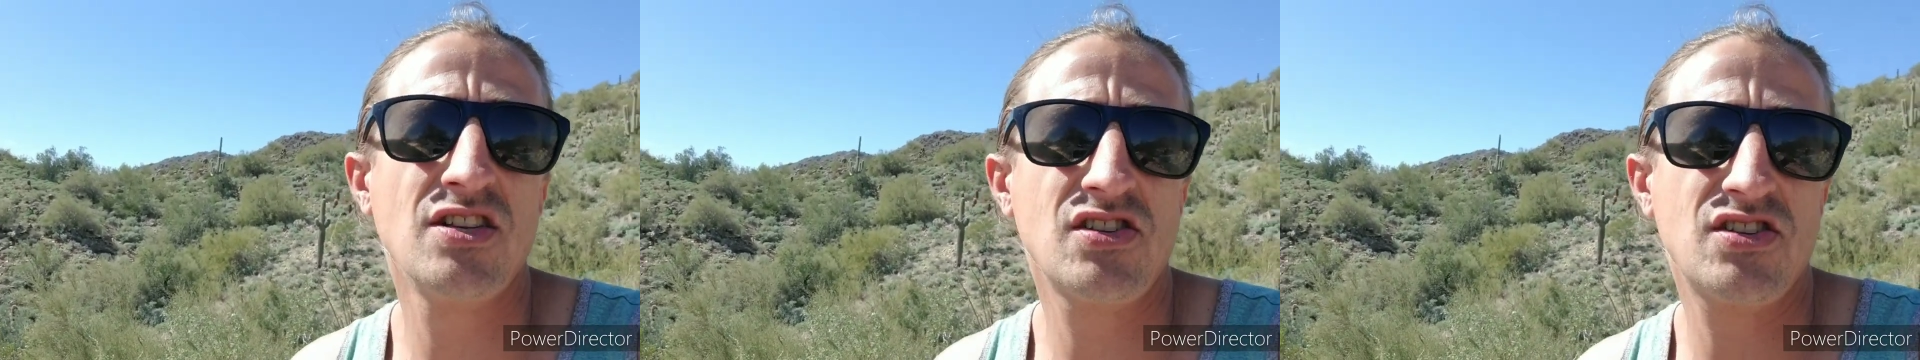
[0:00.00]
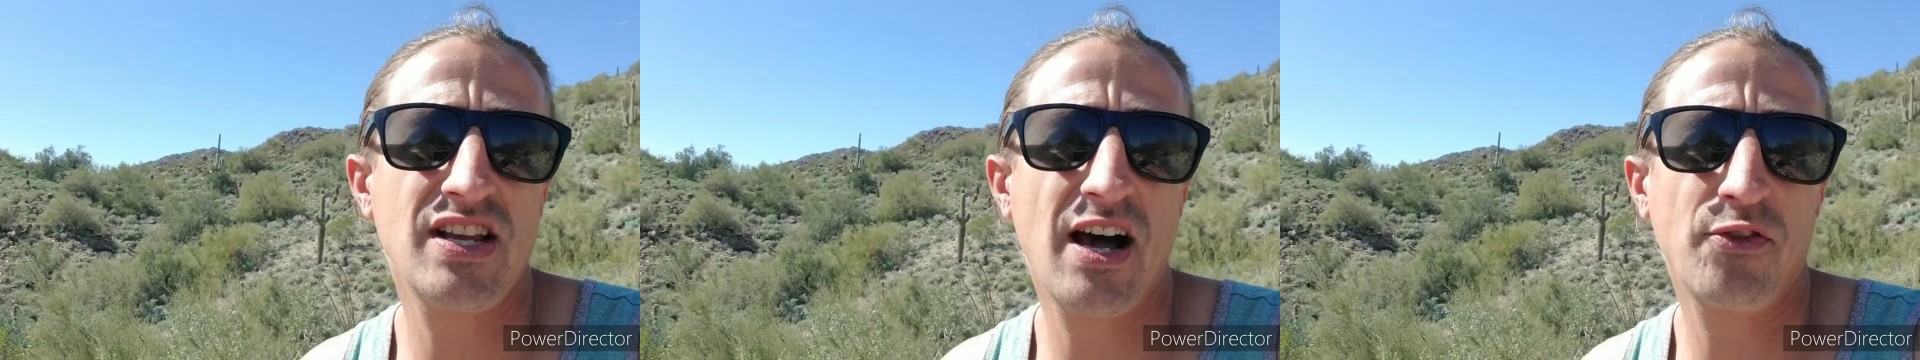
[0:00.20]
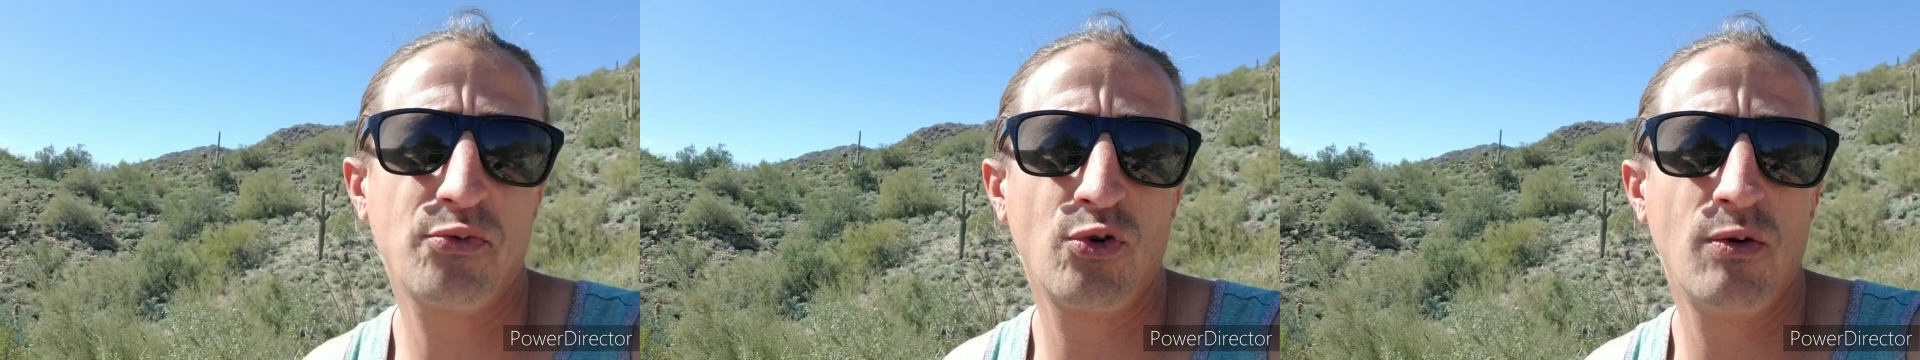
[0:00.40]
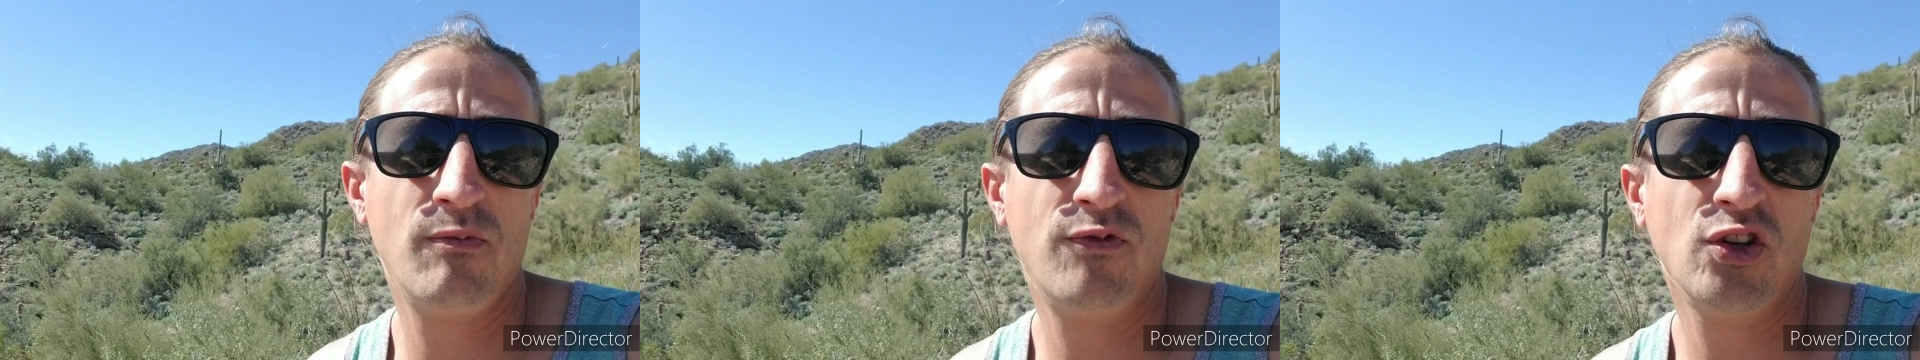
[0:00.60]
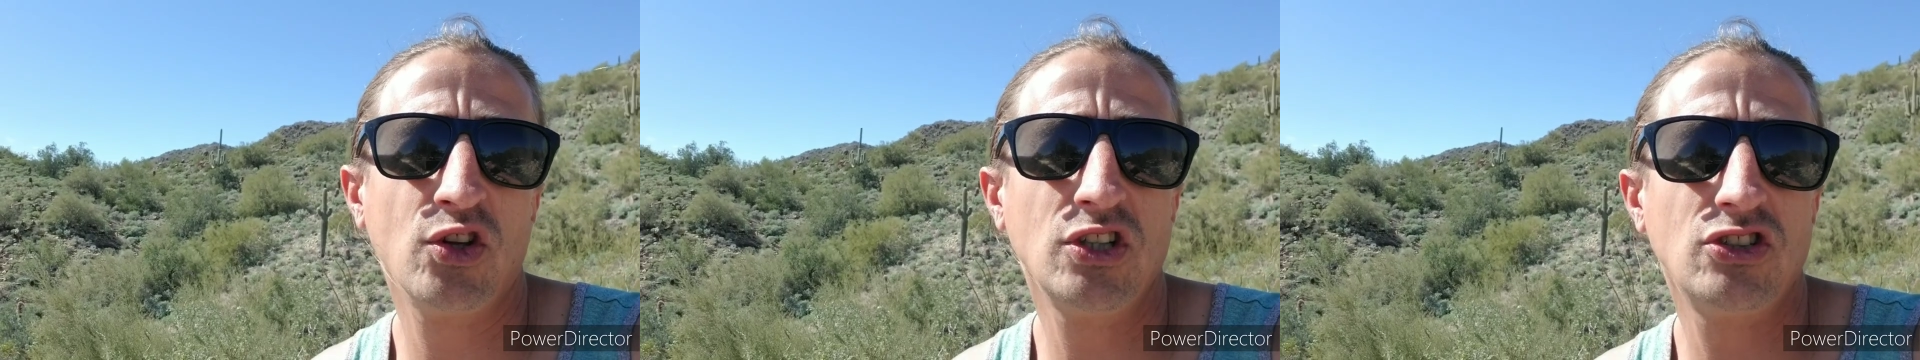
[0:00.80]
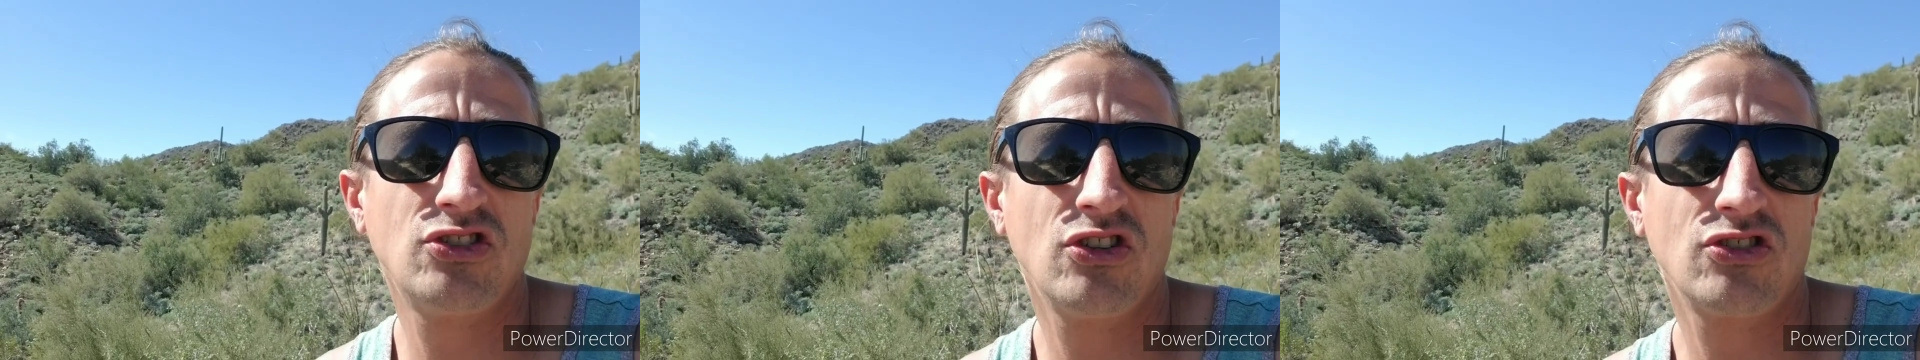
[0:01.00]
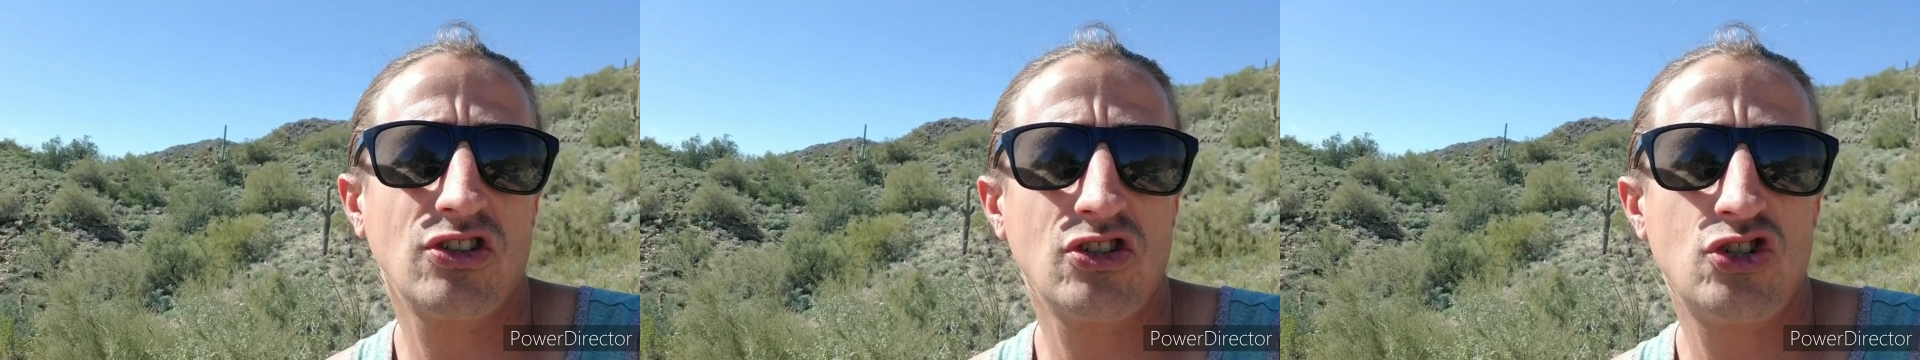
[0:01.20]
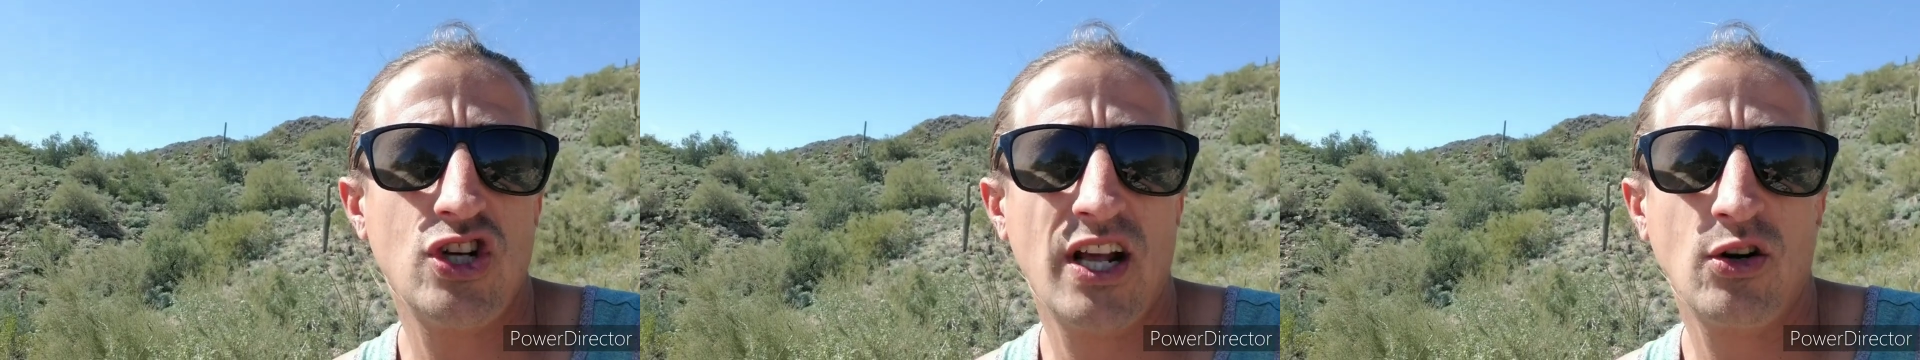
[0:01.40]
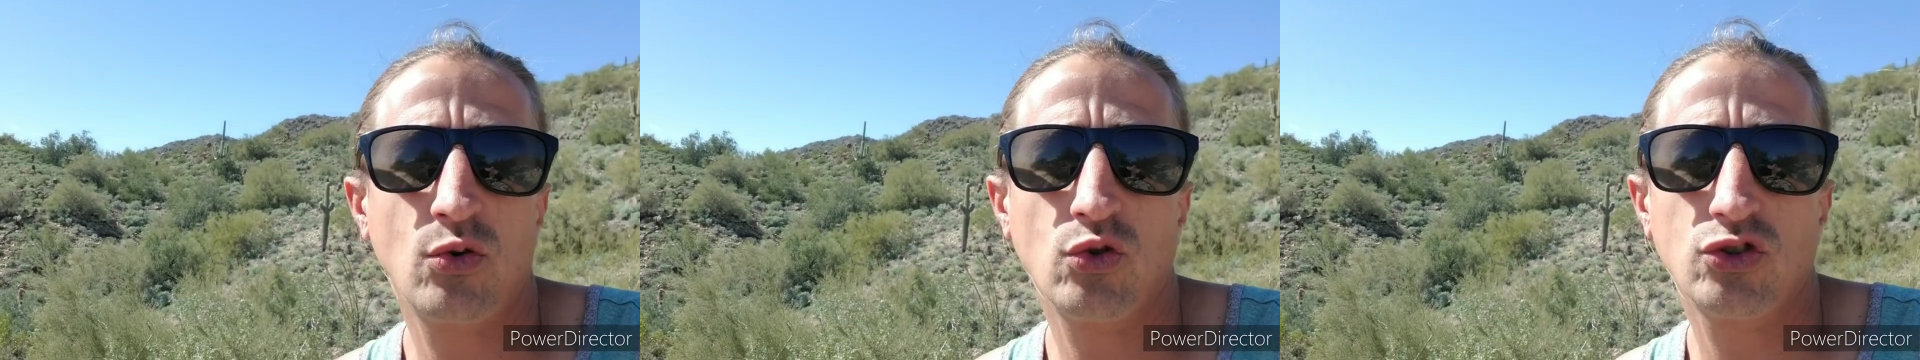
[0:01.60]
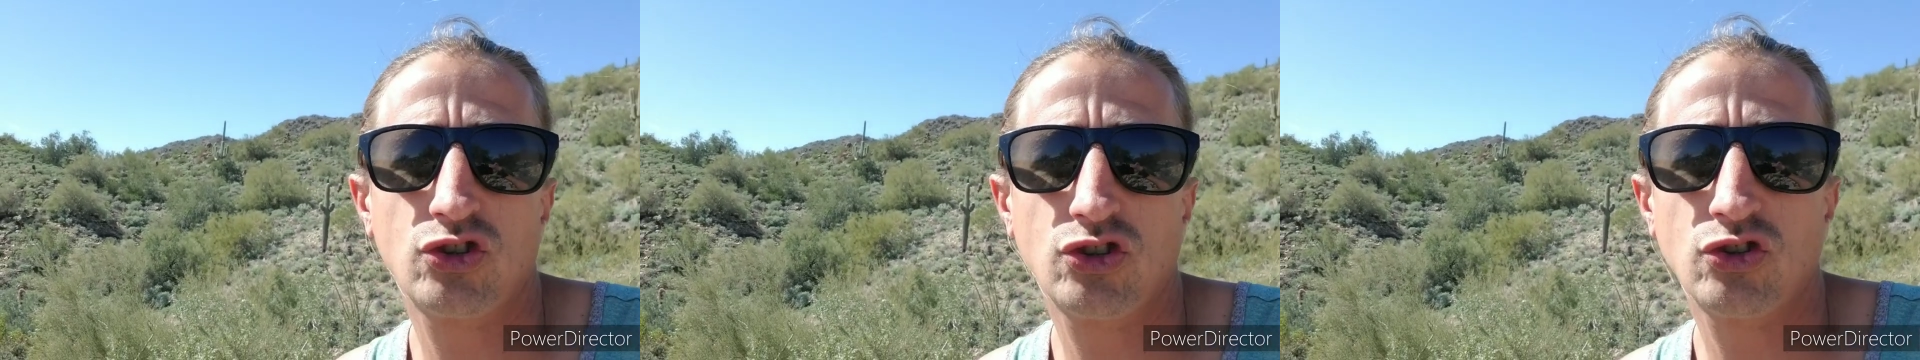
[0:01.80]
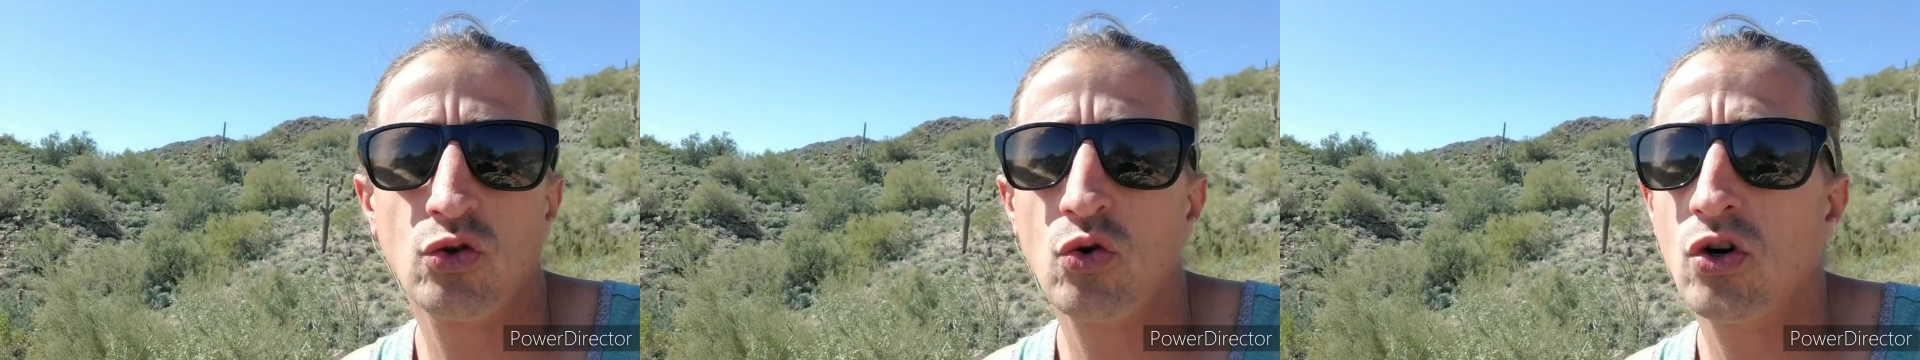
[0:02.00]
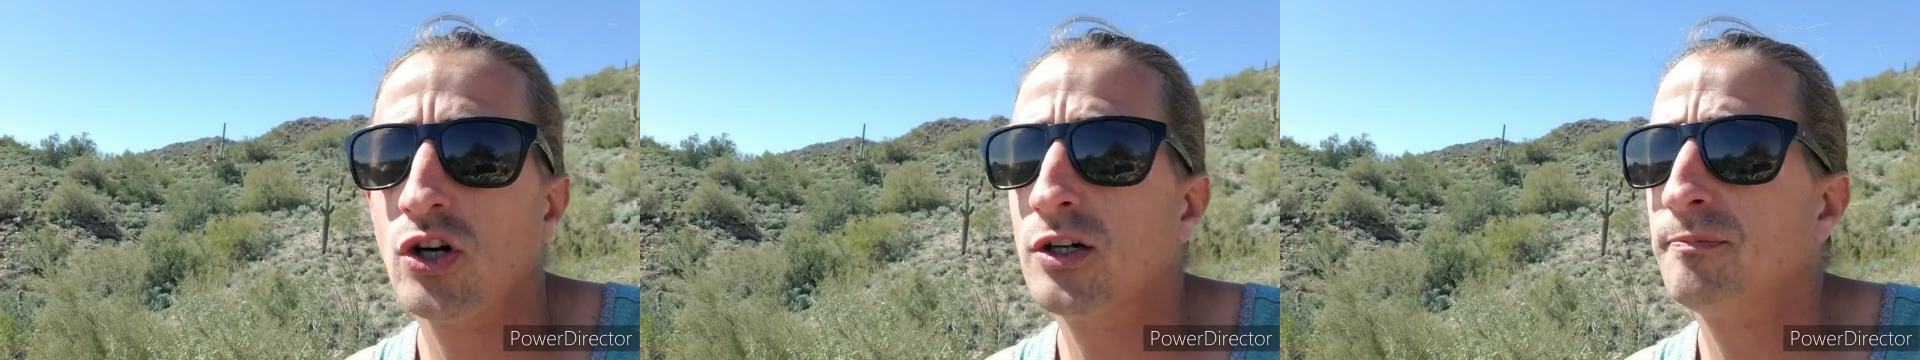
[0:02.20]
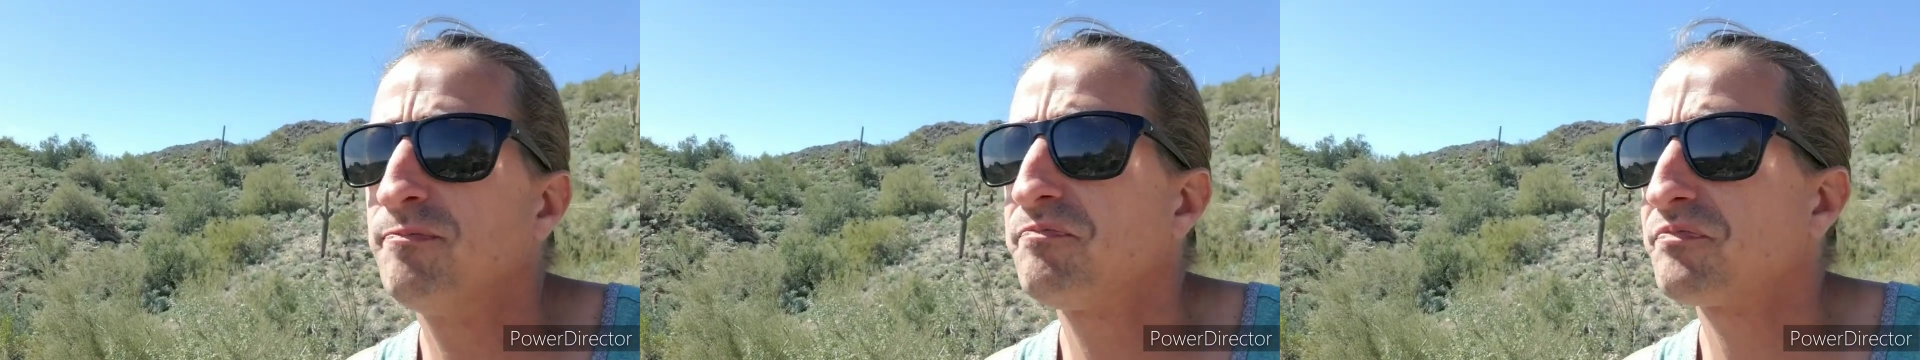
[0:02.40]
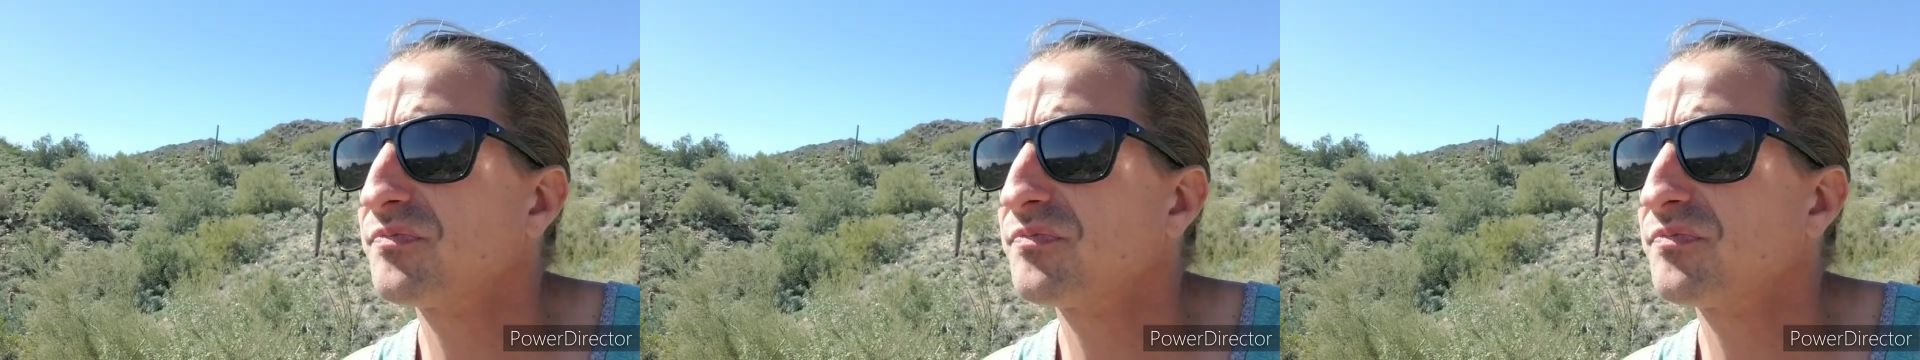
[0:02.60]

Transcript: South Rim Village, there's a general store,